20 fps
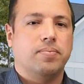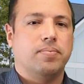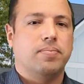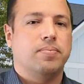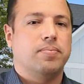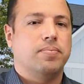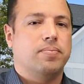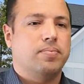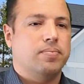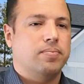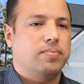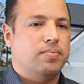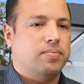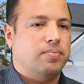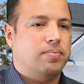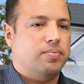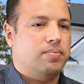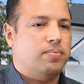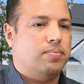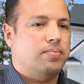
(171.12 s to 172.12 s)

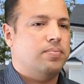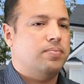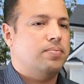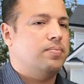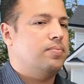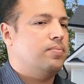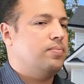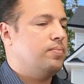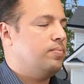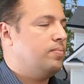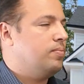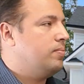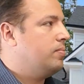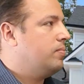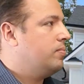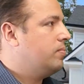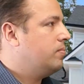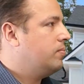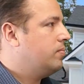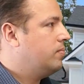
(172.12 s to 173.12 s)

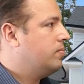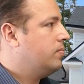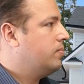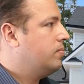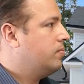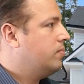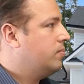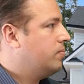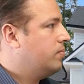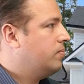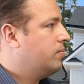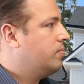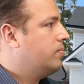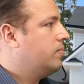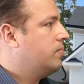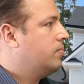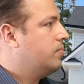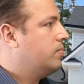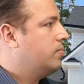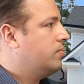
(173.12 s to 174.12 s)

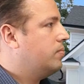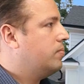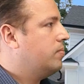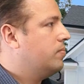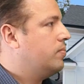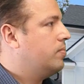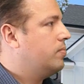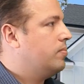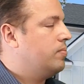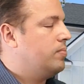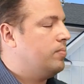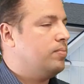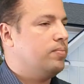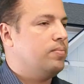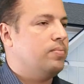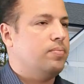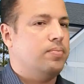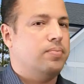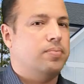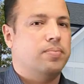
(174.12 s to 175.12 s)

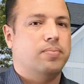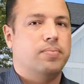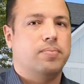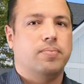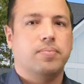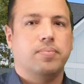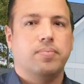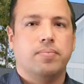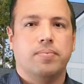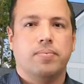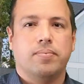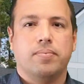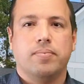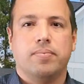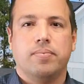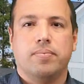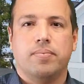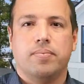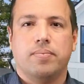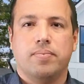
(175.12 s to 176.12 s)

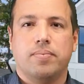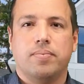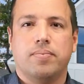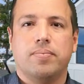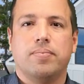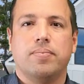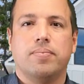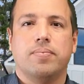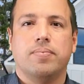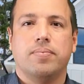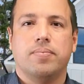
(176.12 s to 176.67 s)
No words are spoken by the person on screen.